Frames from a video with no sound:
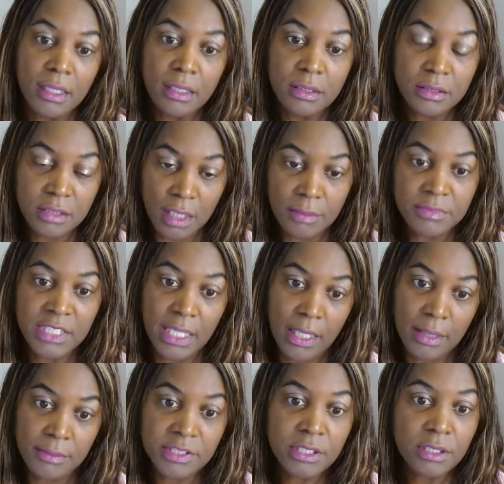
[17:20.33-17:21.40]

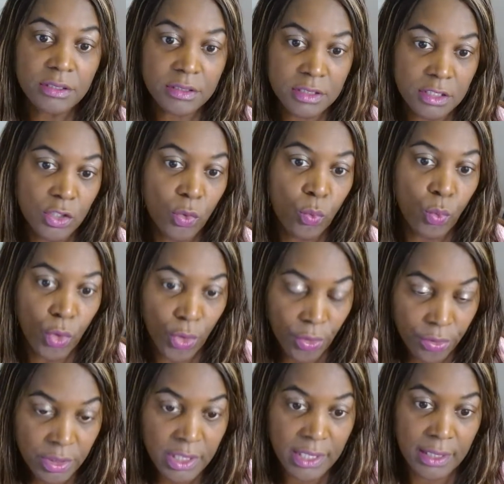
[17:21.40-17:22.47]
sometimes they're still
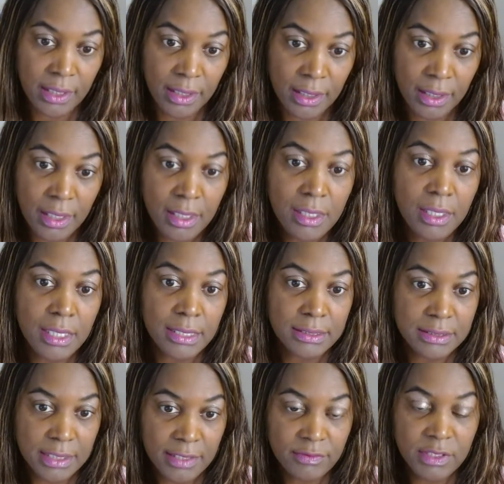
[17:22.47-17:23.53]
working in
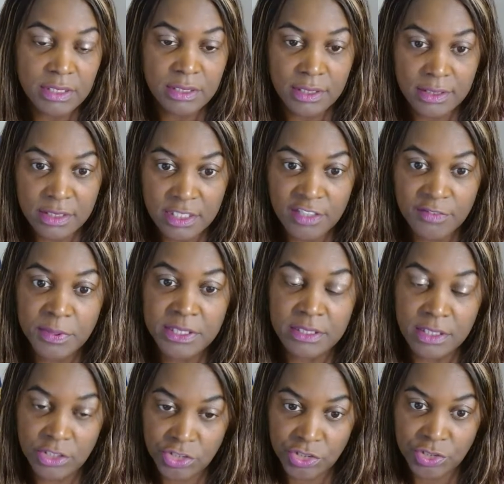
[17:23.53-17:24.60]
safety sensitive
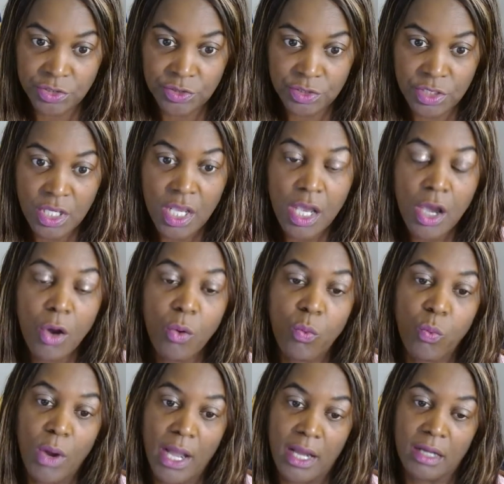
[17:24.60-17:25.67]
positions
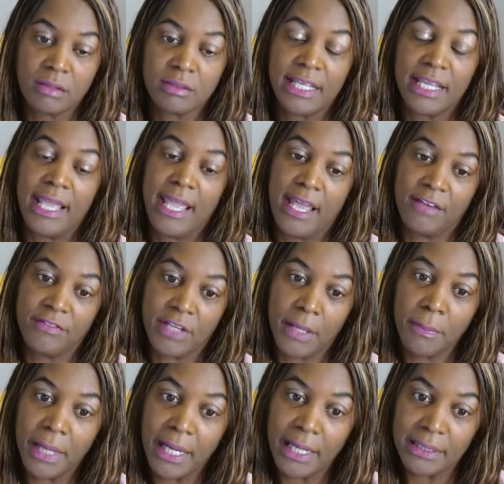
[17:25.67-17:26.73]
while they have a
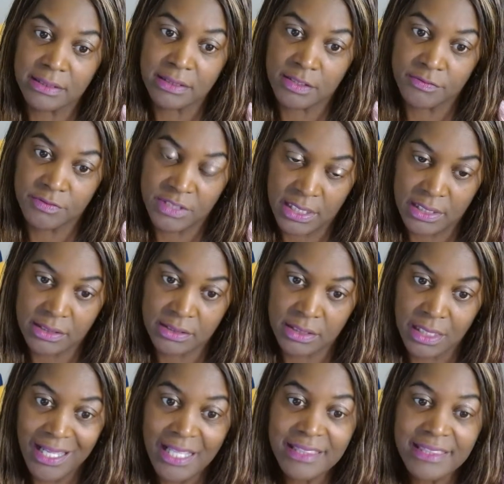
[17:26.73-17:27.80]
positive test.
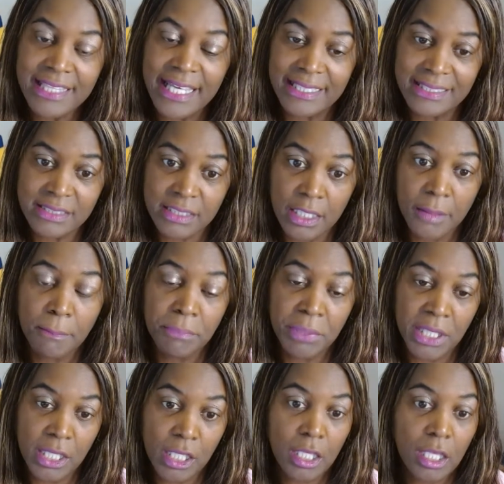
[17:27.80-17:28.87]
That is a
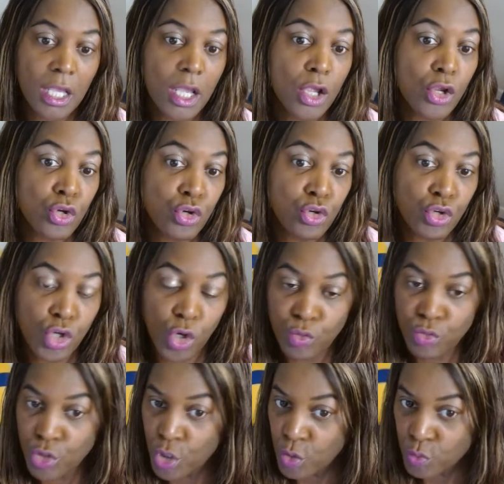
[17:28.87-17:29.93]
big no,
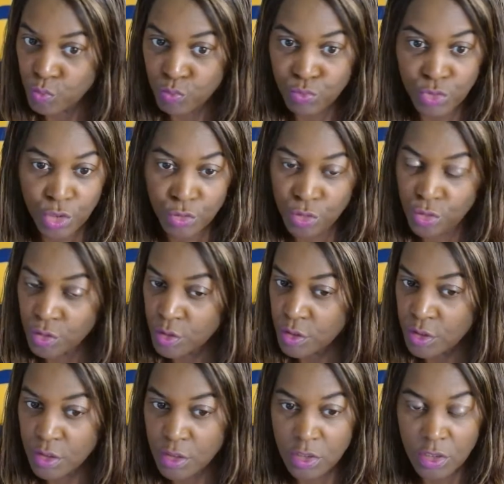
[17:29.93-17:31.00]
no, no, no, no, no,
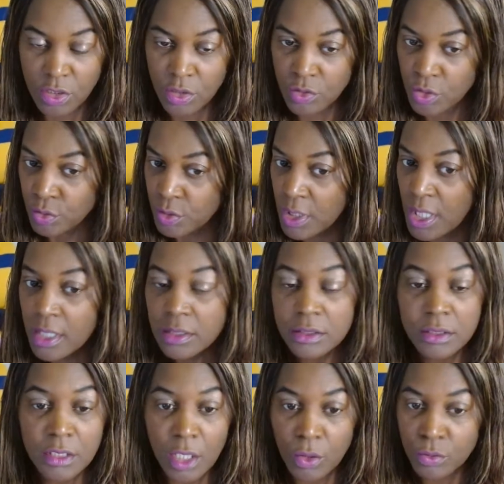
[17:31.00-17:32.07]
no, no, no, no.
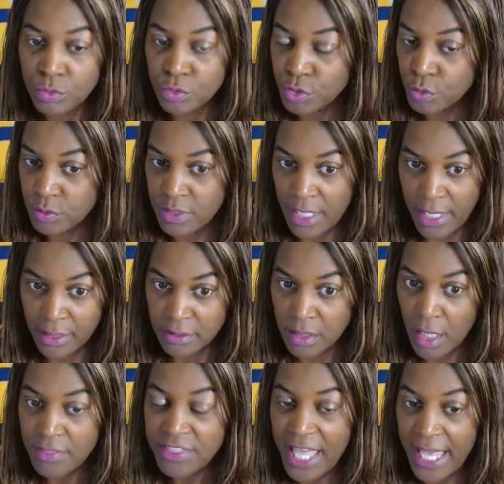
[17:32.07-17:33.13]
Don't do that.
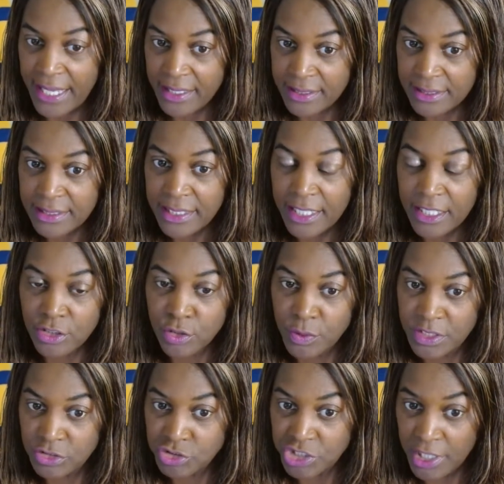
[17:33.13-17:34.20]
That could land you
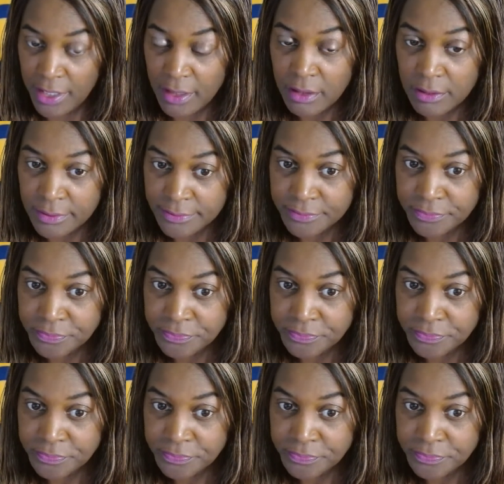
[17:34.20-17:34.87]
in jail